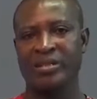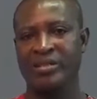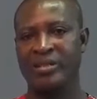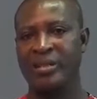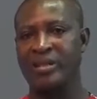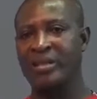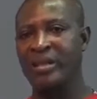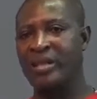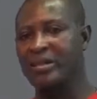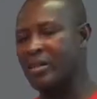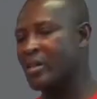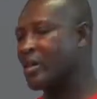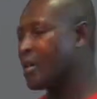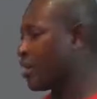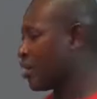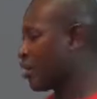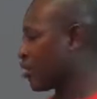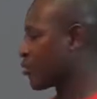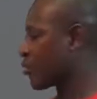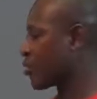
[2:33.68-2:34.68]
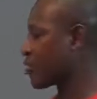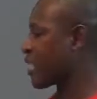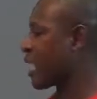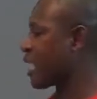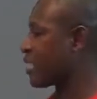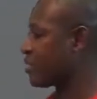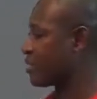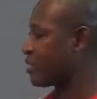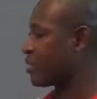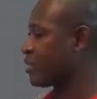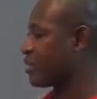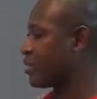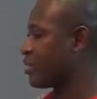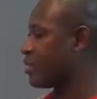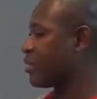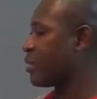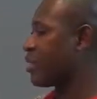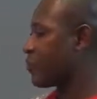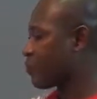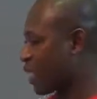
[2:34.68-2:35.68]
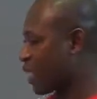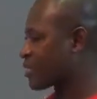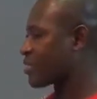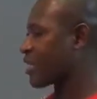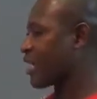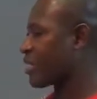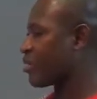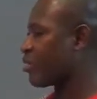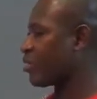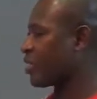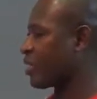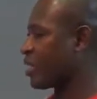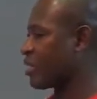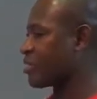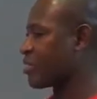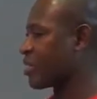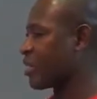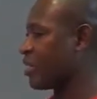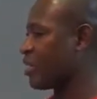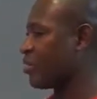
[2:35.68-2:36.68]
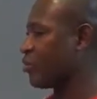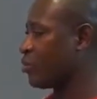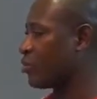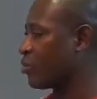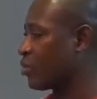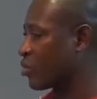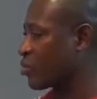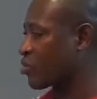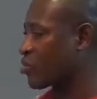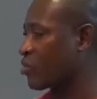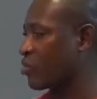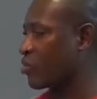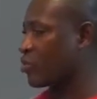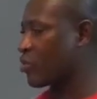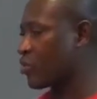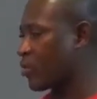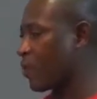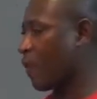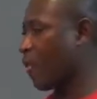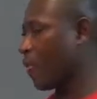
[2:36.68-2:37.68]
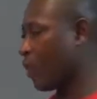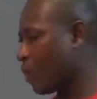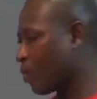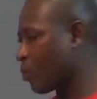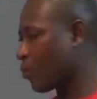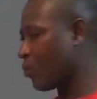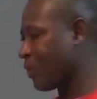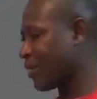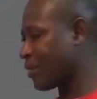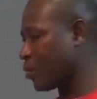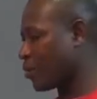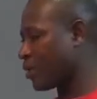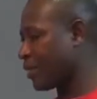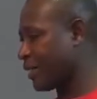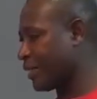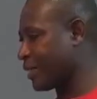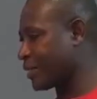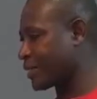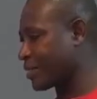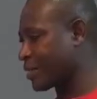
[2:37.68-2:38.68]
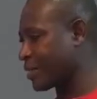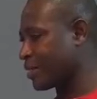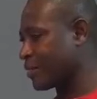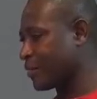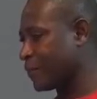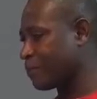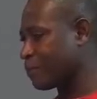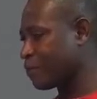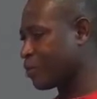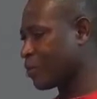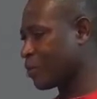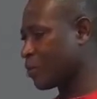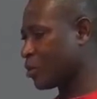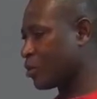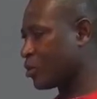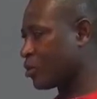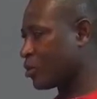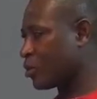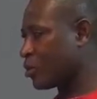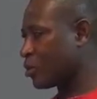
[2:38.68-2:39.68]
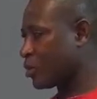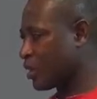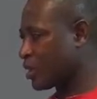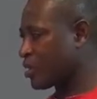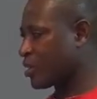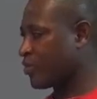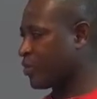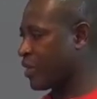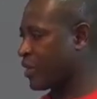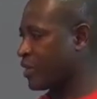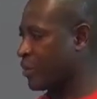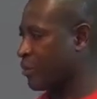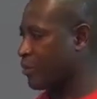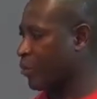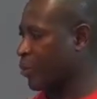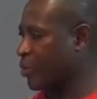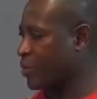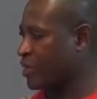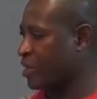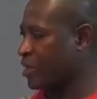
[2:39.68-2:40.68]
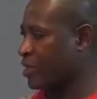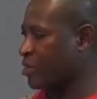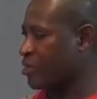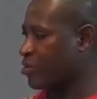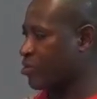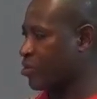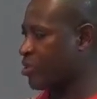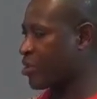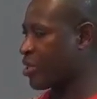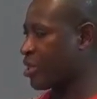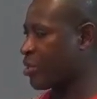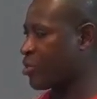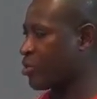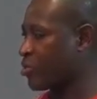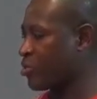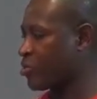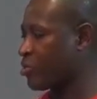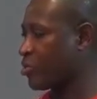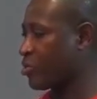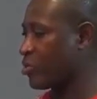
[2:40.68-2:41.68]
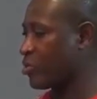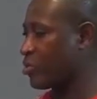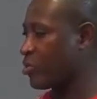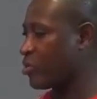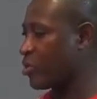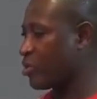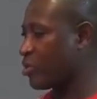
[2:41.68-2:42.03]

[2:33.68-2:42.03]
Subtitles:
standards of society. But at the organizational level also, we do it. It's very important, social control.